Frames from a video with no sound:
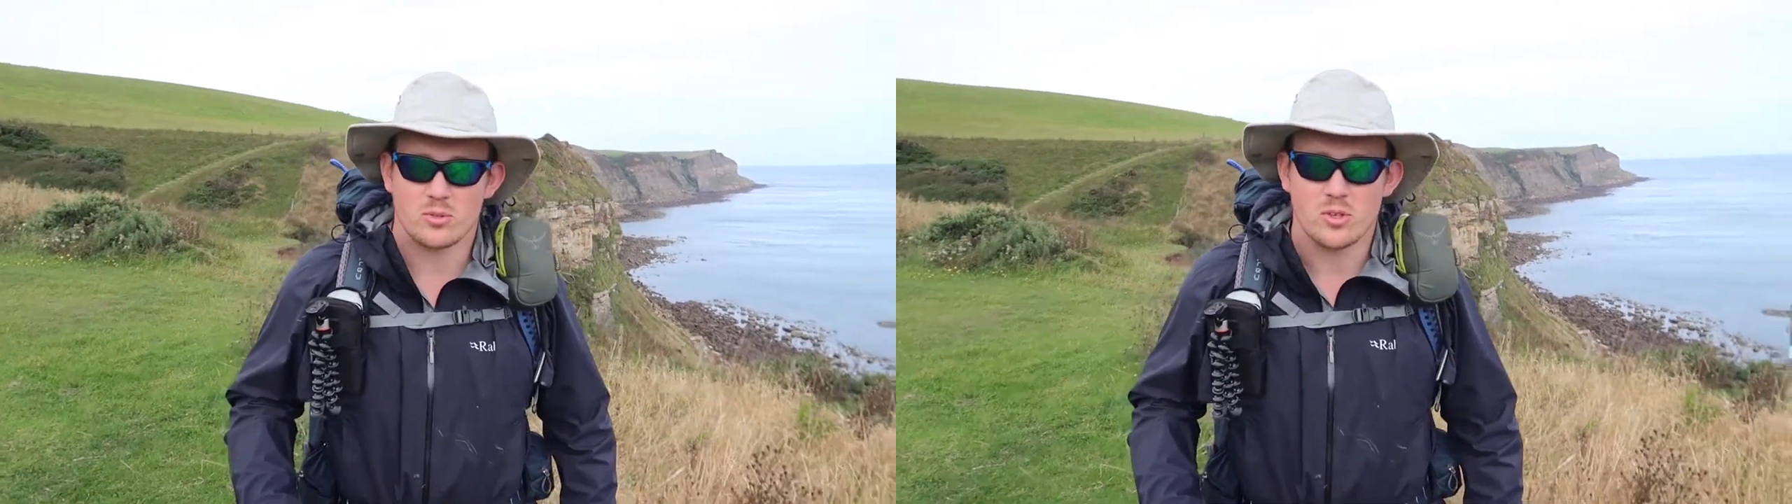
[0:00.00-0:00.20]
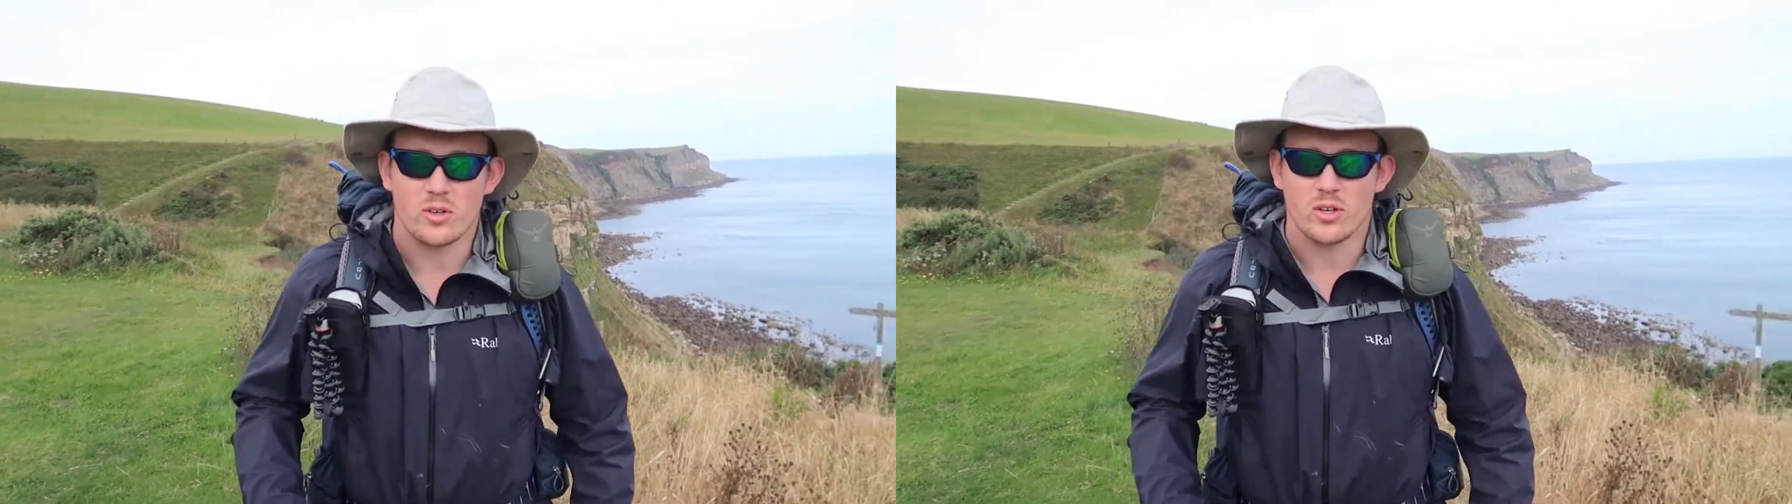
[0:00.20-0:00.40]

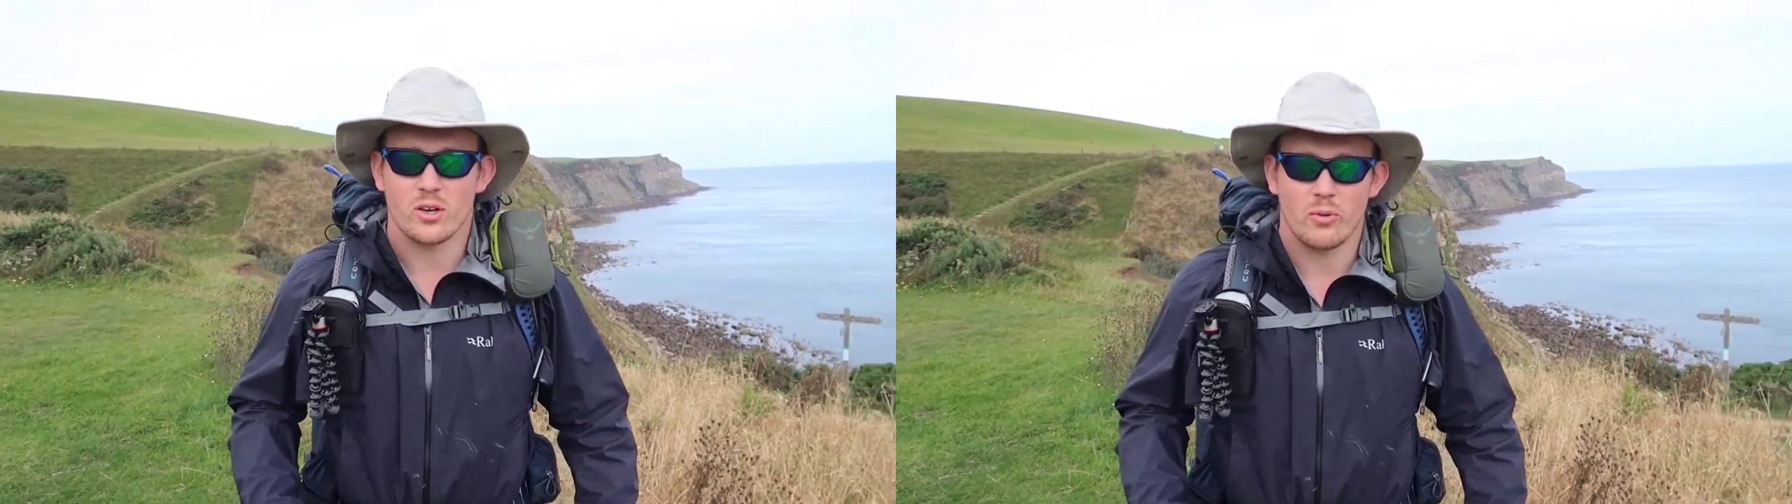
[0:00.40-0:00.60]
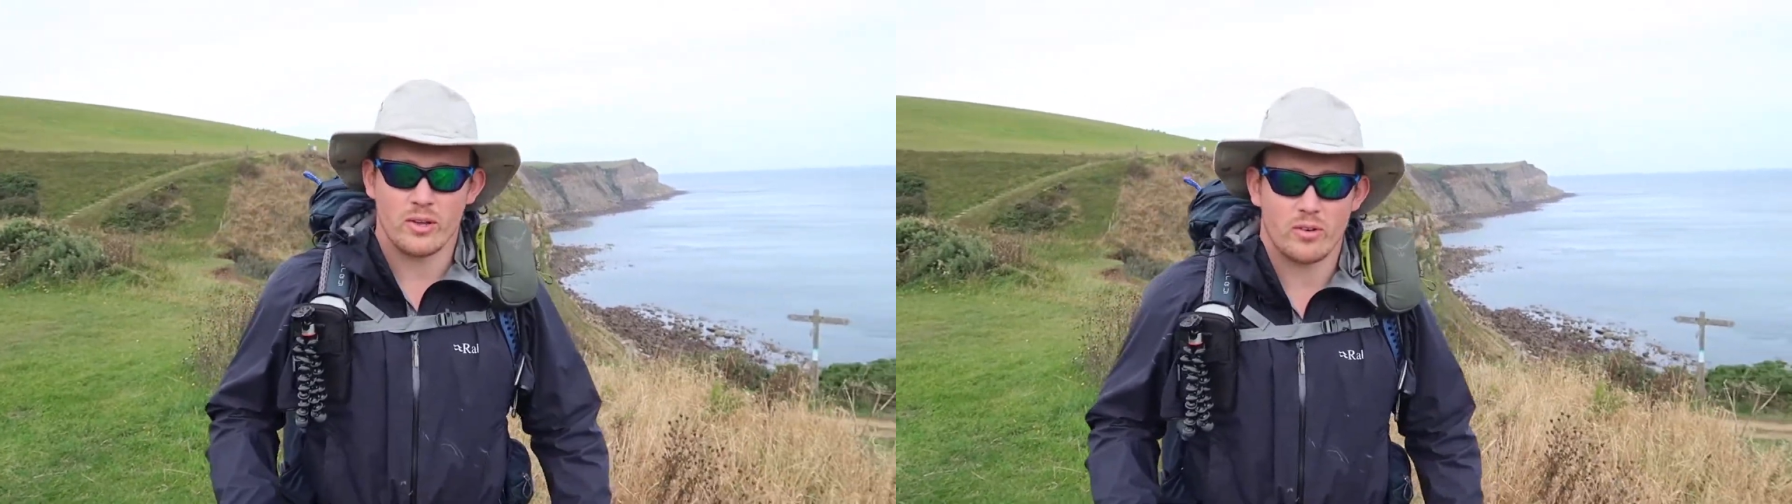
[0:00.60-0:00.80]
doing
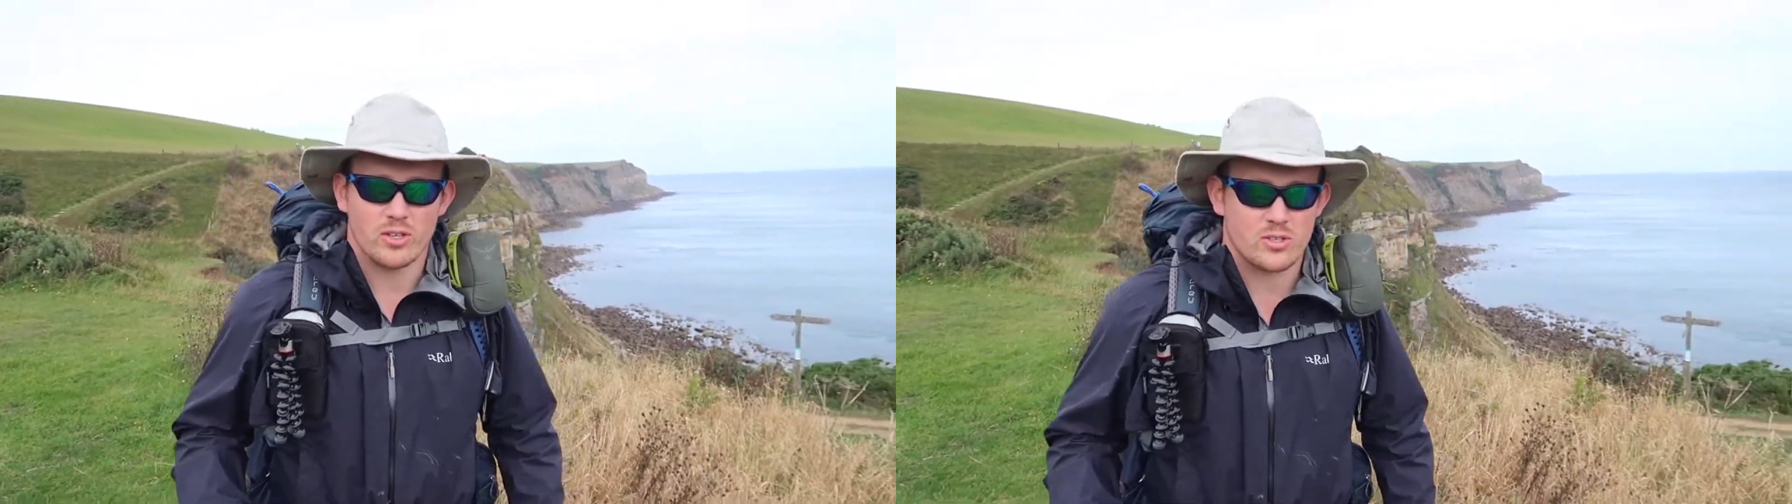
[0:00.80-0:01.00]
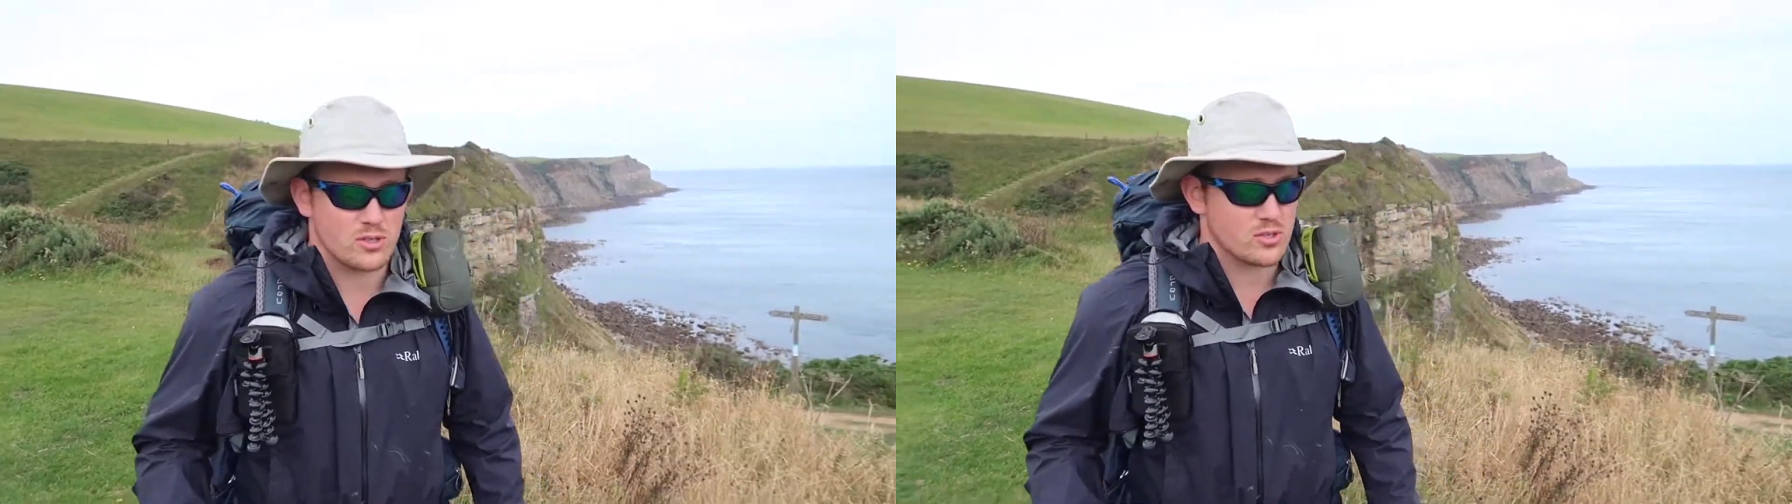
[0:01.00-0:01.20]
Wainwrights coast